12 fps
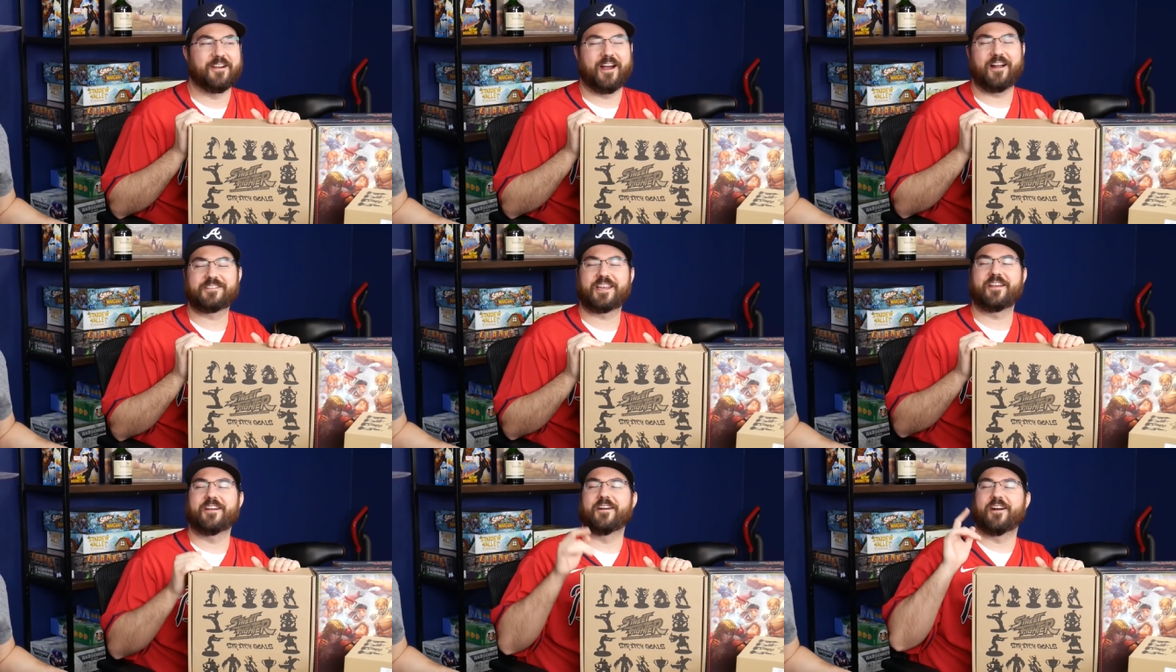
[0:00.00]
a I'll
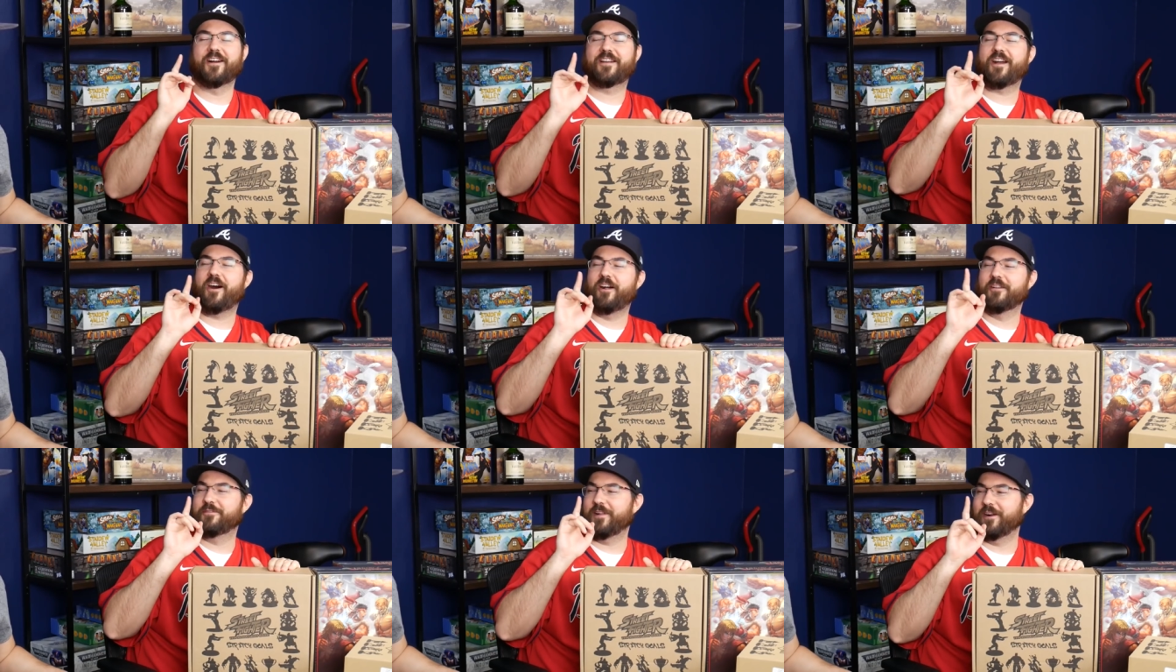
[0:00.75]
take a, a,
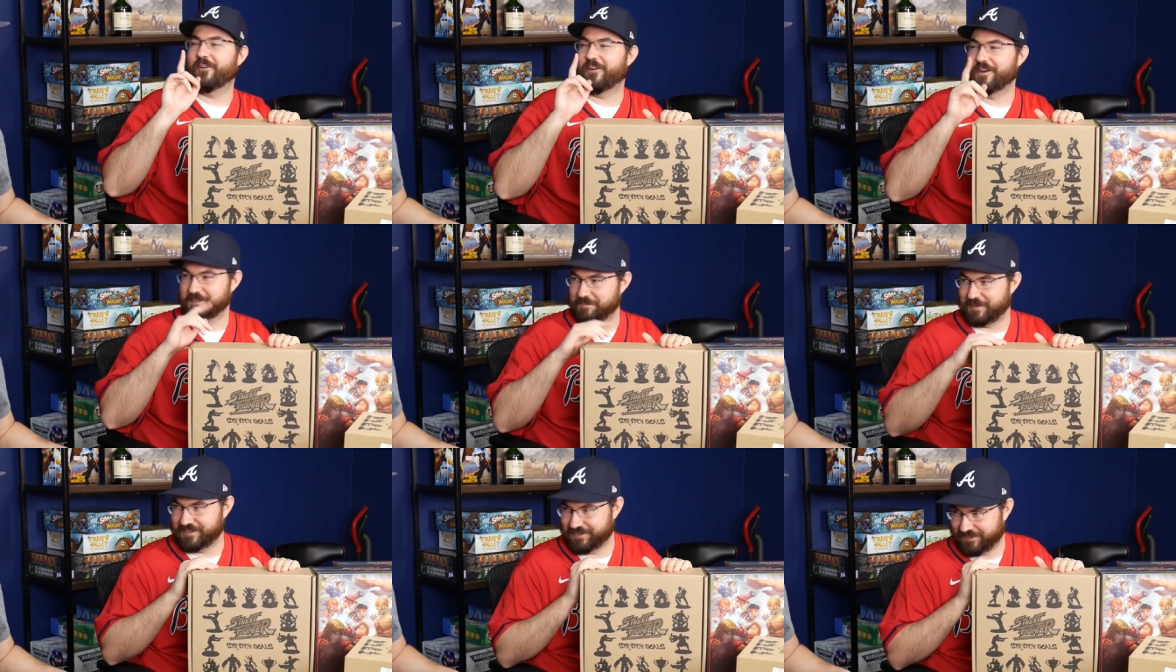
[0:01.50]
cauliflower crust
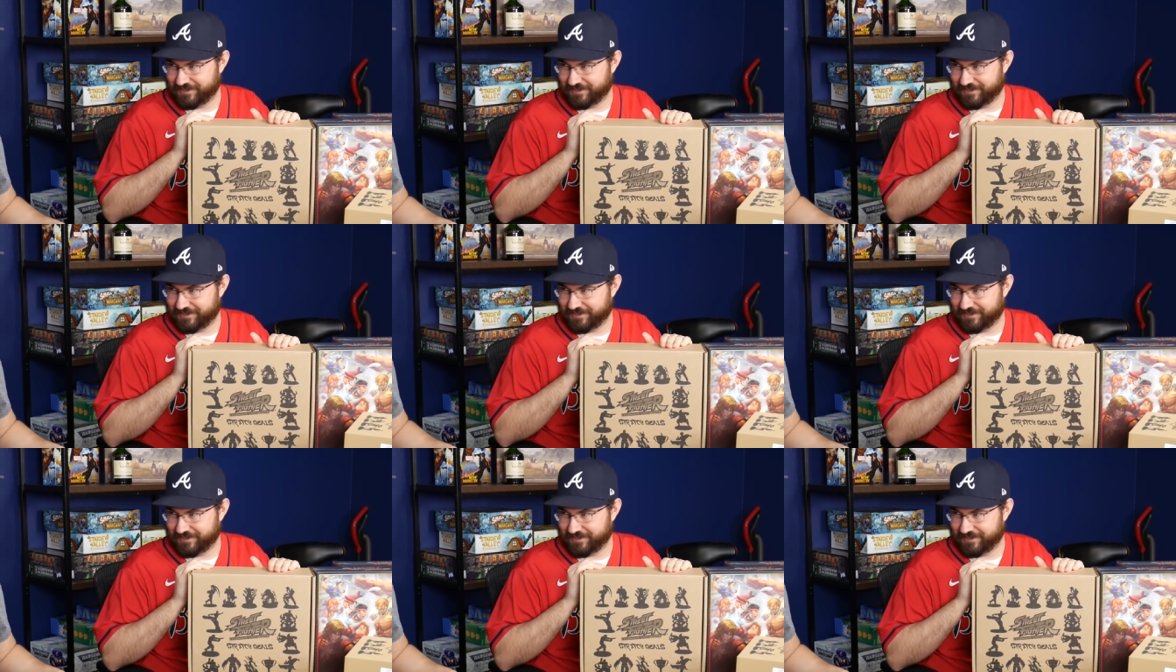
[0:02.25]
pizza.